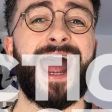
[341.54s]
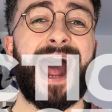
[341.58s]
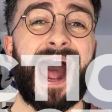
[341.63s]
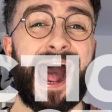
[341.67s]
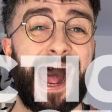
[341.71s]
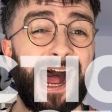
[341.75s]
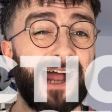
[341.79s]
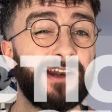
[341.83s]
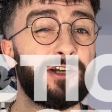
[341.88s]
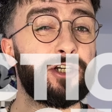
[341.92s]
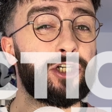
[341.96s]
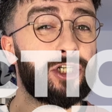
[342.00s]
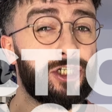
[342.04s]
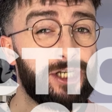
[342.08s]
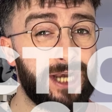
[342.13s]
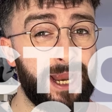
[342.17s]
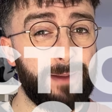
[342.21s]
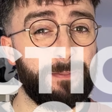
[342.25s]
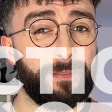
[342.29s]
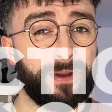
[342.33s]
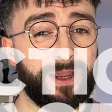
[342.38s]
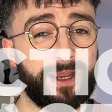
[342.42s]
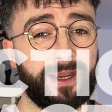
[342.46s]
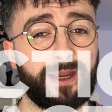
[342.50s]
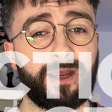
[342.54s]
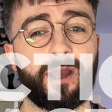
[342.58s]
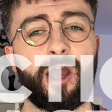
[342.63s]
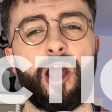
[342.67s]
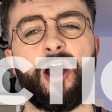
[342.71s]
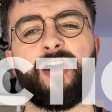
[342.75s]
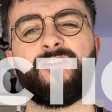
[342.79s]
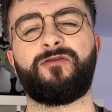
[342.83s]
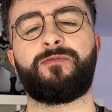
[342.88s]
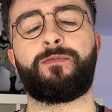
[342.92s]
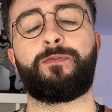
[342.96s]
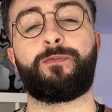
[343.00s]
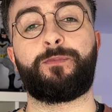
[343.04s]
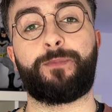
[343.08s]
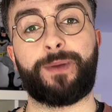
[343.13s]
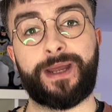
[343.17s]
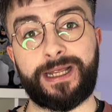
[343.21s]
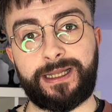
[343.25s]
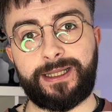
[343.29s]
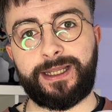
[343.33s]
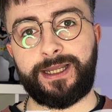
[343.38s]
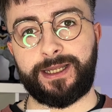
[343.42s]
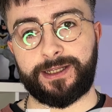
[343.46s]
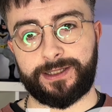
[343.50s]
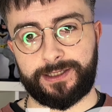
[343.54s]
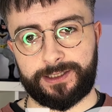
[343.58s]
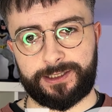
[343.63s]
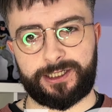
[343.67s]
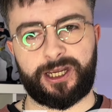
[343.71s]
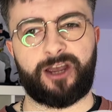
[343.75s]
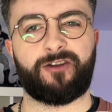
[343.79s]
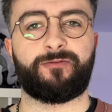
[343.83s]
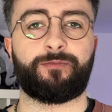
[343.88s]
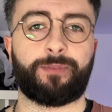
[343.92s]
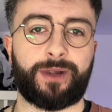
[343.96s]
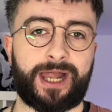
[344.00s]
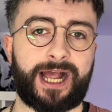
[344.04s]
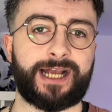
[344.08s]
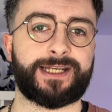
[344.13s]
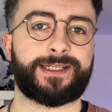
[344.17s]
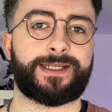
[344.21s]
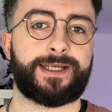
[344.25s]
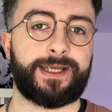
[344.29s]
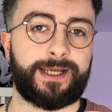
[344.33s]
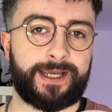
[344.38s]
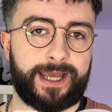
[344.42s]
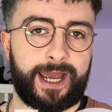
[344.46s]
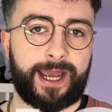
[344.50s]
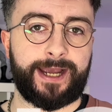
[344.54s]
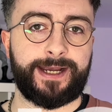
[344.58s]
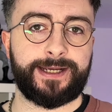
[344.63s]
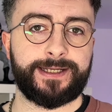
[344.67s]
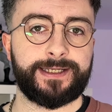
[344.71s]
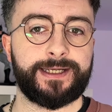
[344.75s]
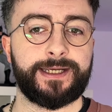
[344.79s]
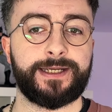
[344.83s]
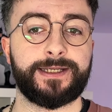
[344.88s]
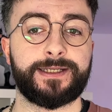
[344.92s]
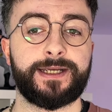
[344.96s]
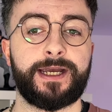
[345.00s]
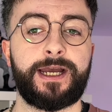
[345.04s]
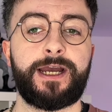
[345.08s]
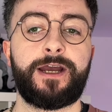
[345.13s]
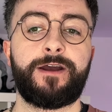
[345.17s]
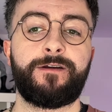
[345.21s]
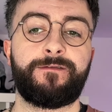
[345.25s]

and shipping of billions of plastic cases